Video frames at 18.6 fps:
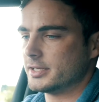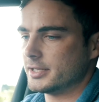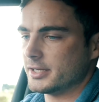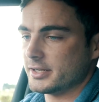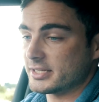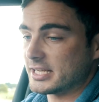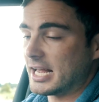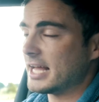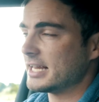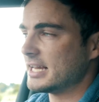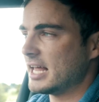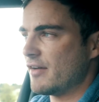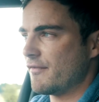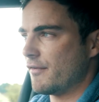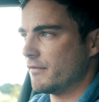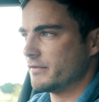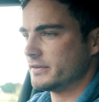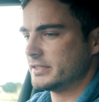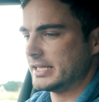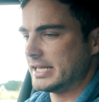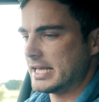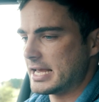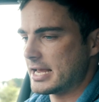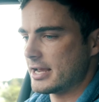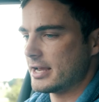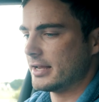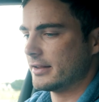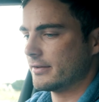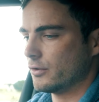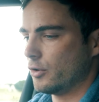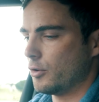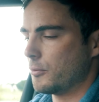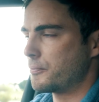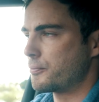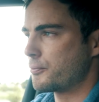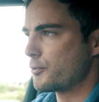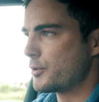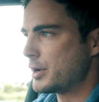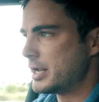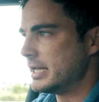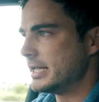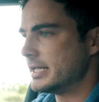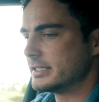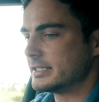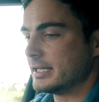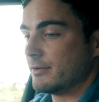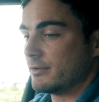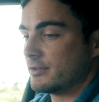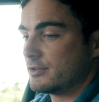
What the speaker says: so your sat nav obviously here is all brilliant.